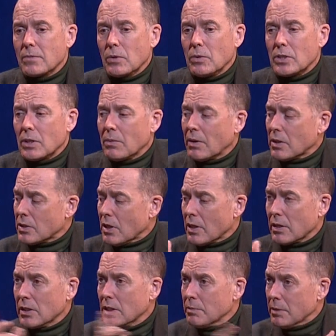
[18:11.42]
which I want to
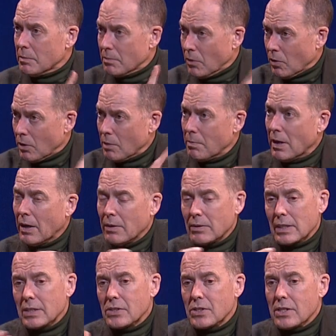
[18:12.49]
talk a little bit more
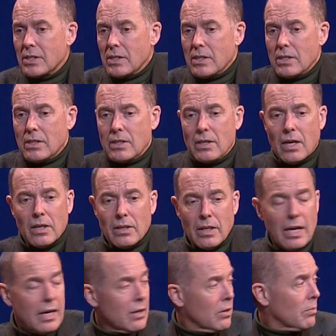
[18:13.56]
about, because a
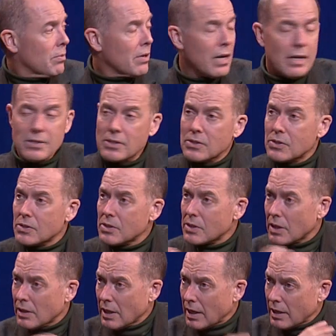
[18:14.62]
lot of the processes
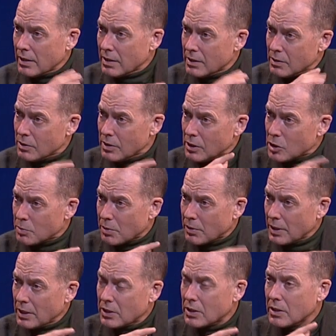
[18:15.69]
and a lot of the
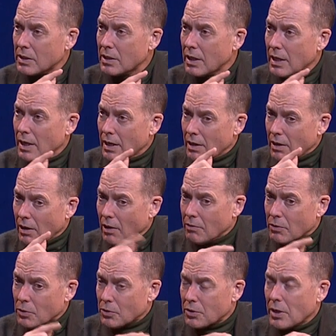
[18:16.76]
inspiration
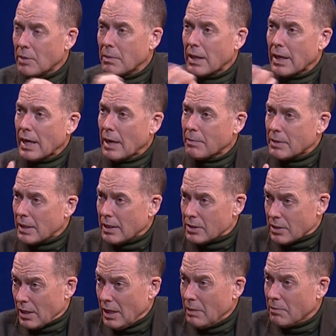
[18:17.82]
of Earth Harmony
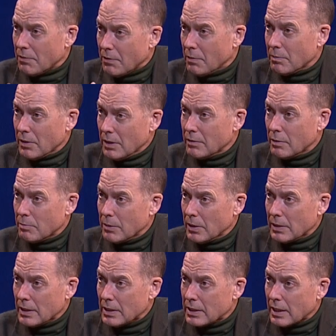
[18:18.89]
Habitats came from the Living
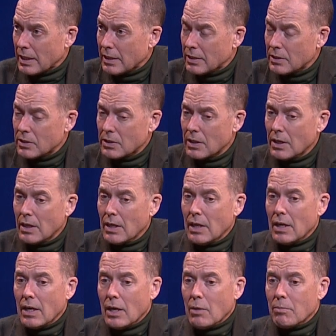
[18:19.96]
Building Challenge.
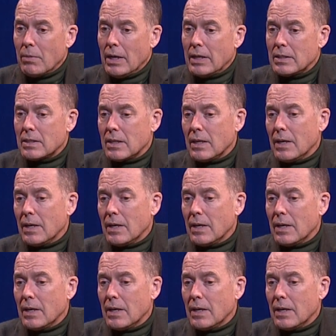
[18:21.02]
But